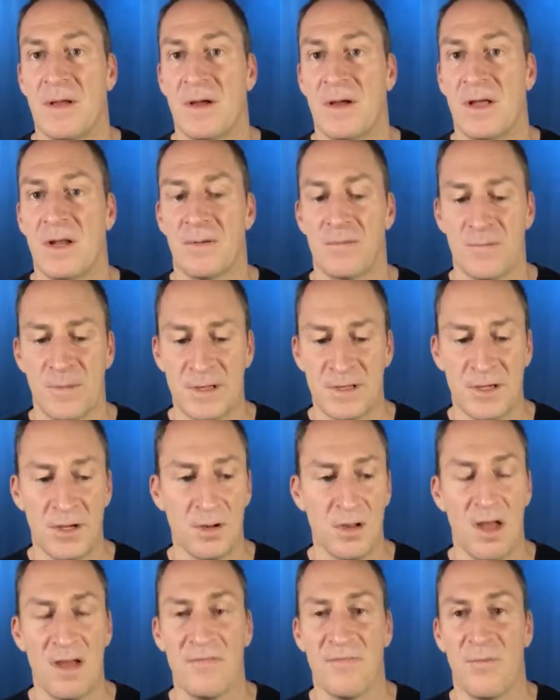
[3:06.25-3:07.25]
You know, risk your
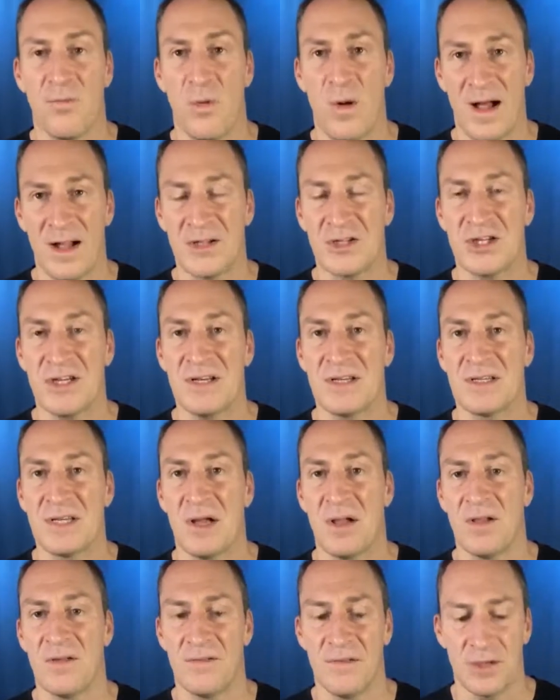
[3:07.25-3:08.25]
life watching
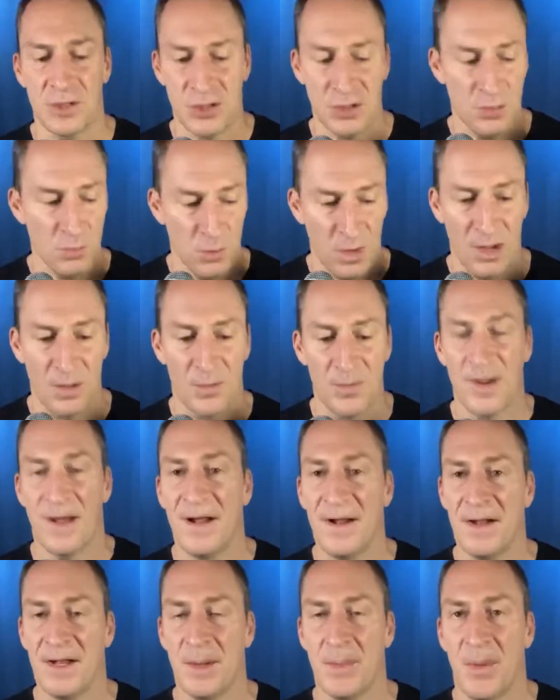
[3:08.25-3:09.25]
television while
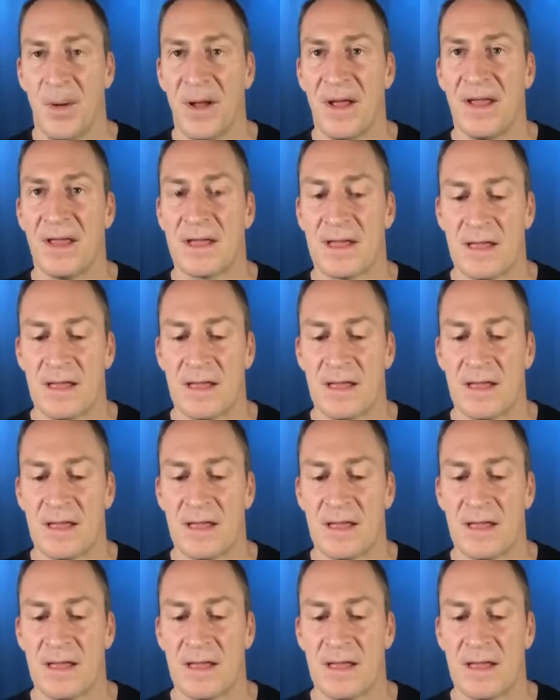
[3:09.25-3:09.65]
riding a bike